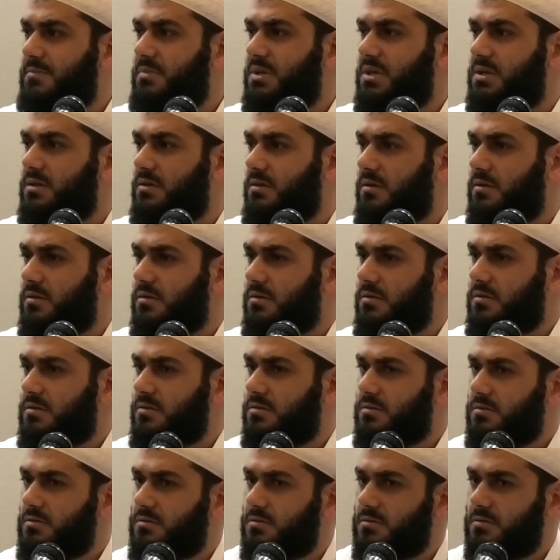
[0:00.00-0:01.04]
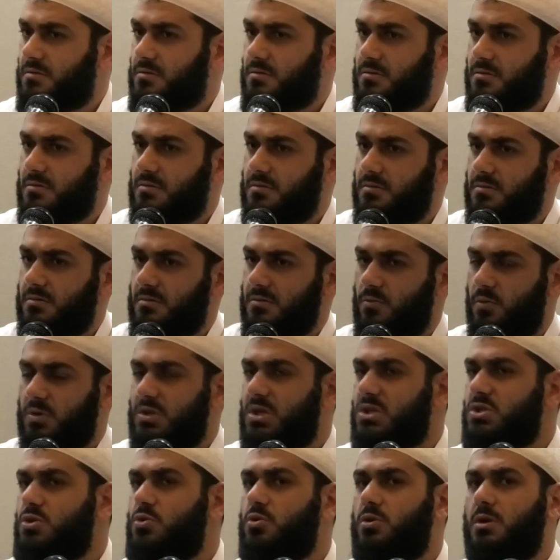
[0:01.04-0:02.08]
mean? What
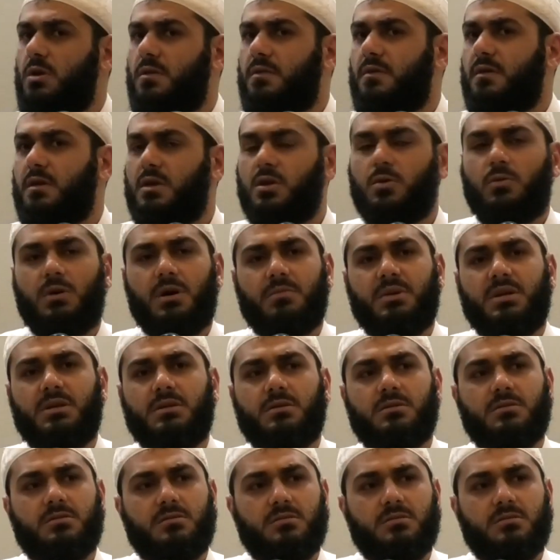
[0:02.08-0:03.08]
does who do you think you are mean?